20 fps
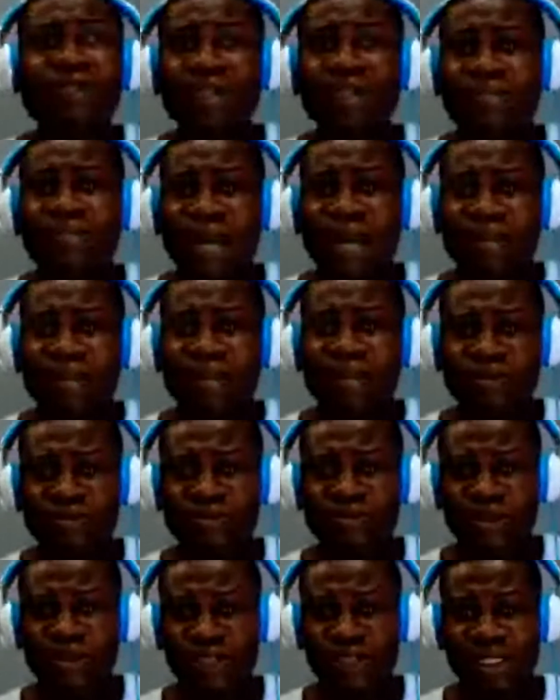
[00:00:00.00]
the Bible
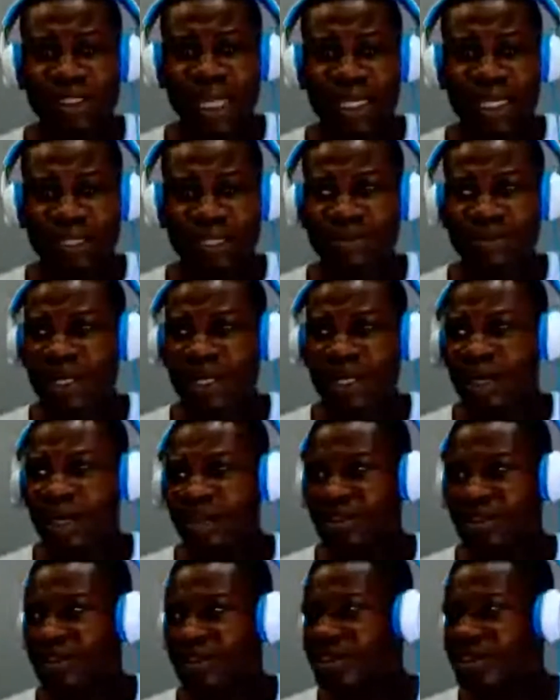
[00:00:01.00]
doesn't like it. You
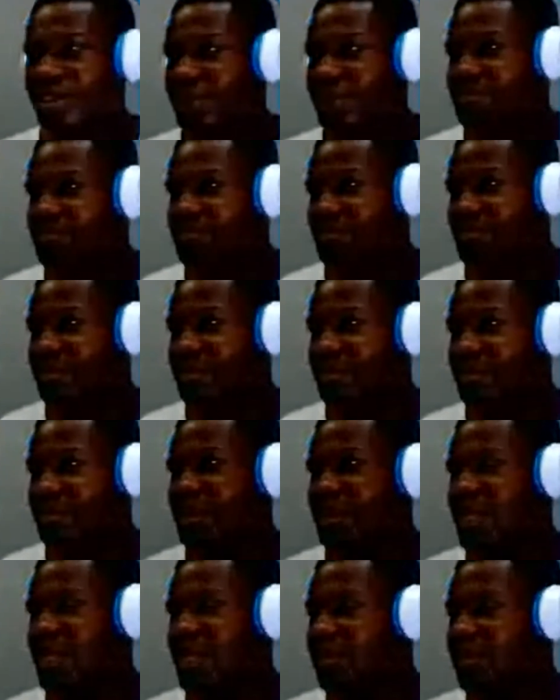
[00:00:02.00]
see, they
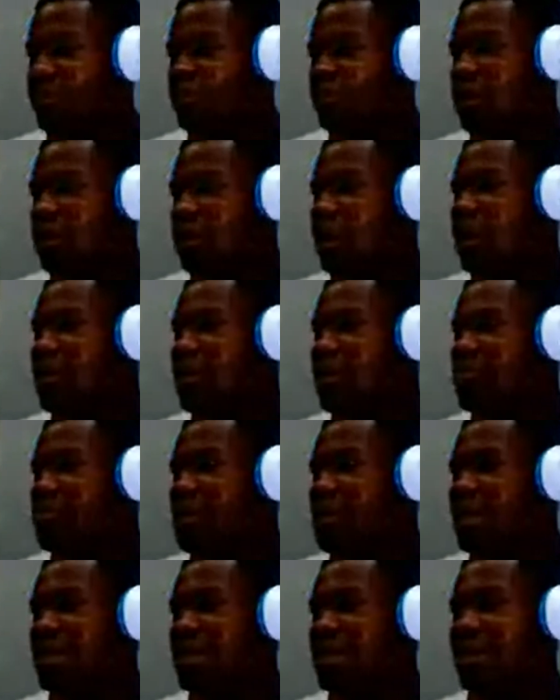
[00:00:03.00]
tend to
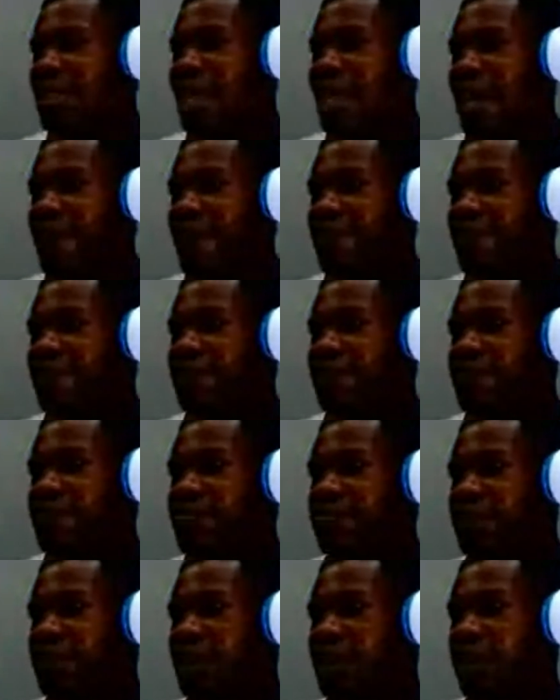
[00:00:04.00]
make
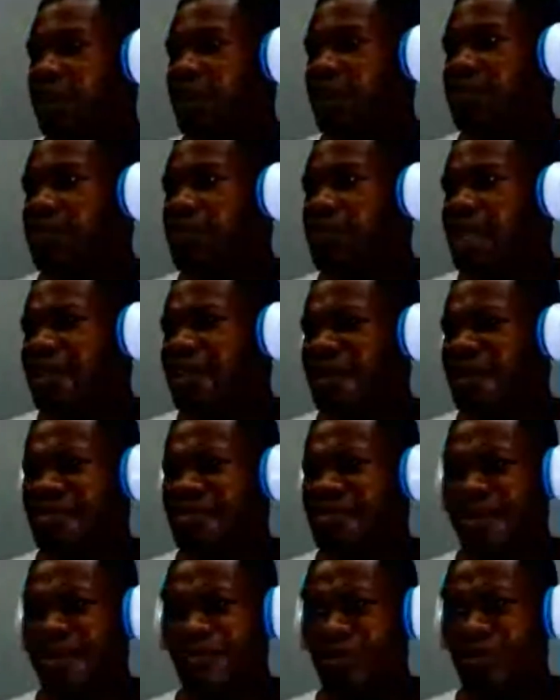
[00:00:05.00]
themselves look
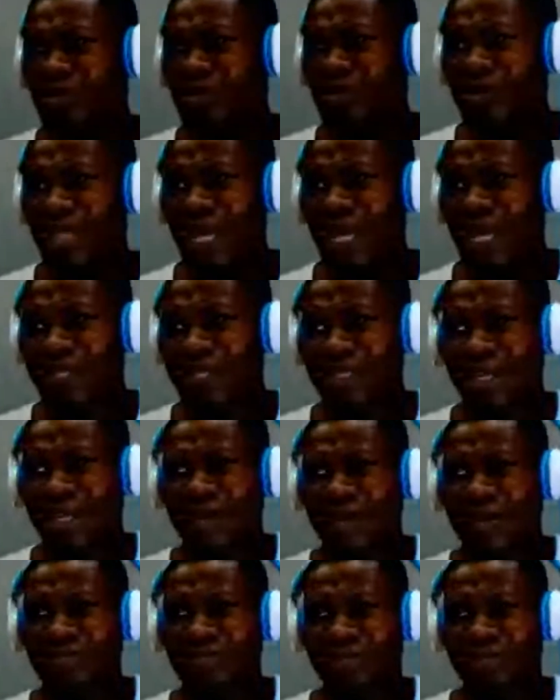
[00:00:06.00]
like they are
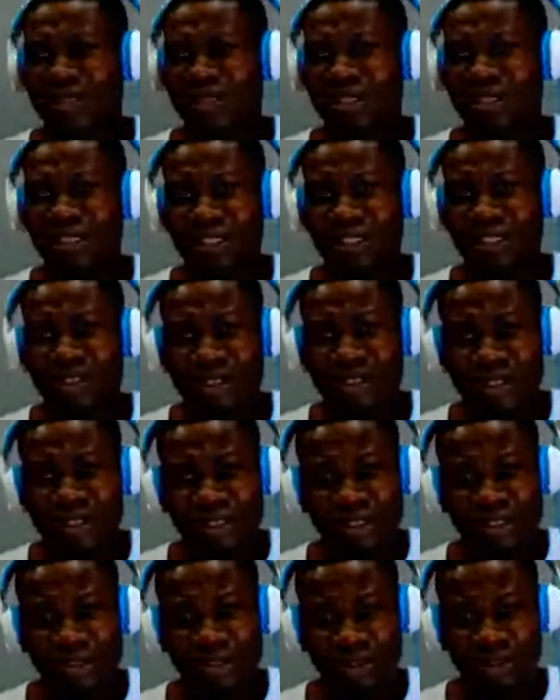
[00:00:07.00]
mysticians,
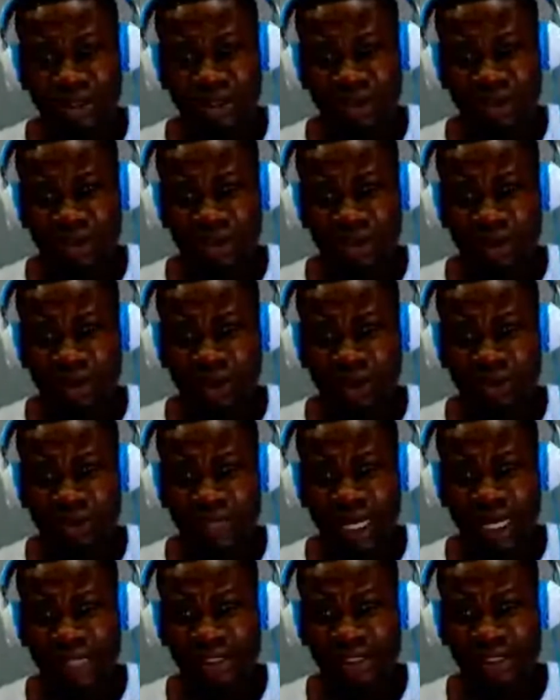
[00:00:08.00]
or like
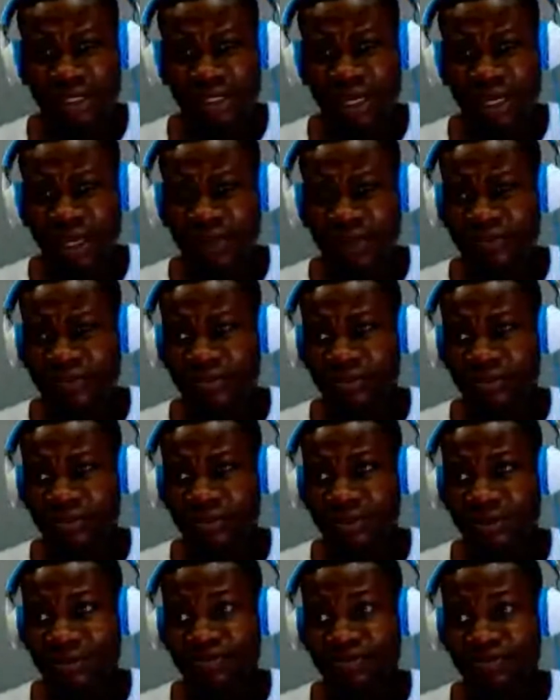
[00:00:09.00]
say
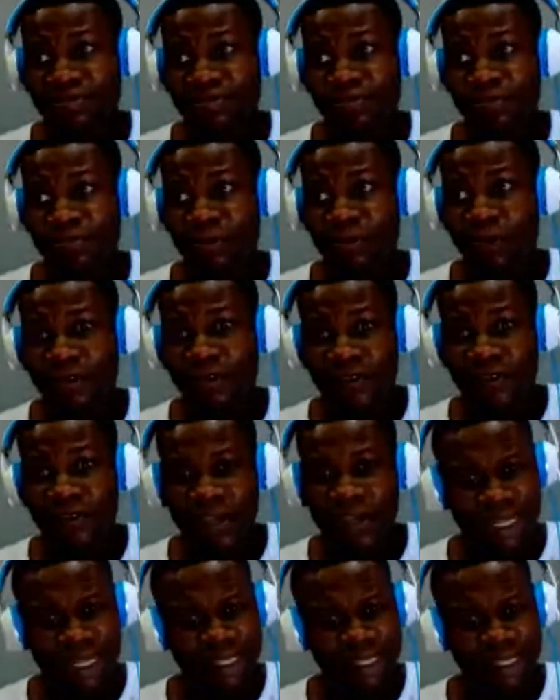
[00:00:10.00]
prophets and
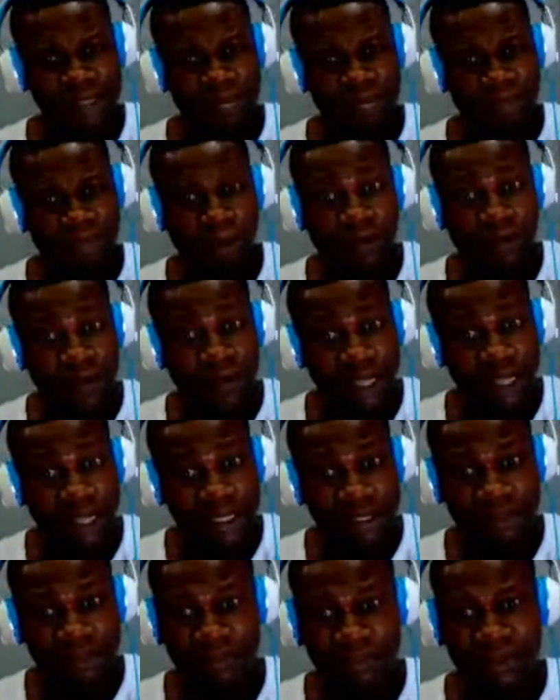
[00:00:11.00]
prophets.
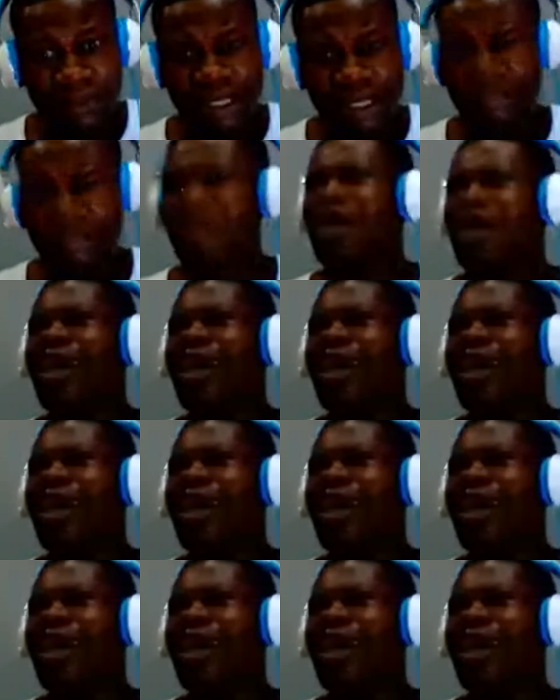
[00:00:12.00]
How can